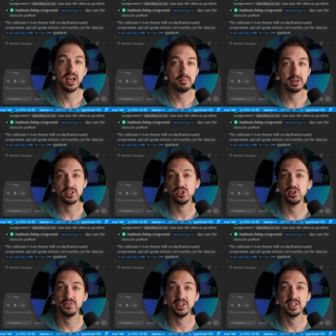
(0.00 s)
I'm not
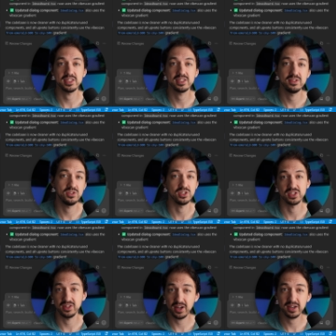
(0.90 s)
sure if that's
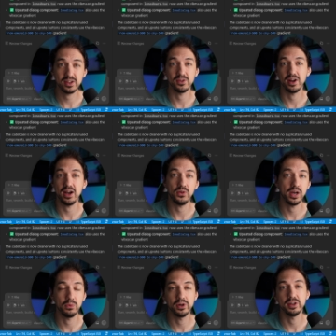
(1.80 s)
just luck or how
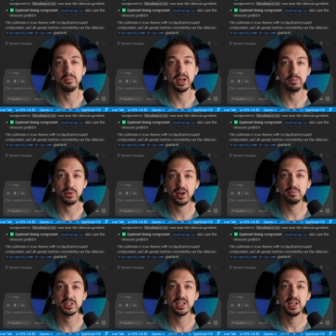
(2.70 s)
I worded my
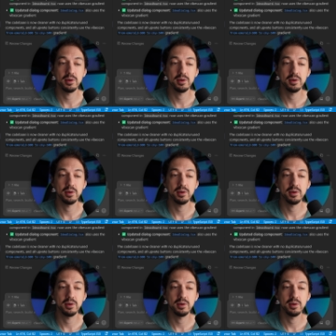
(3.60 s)
prompts,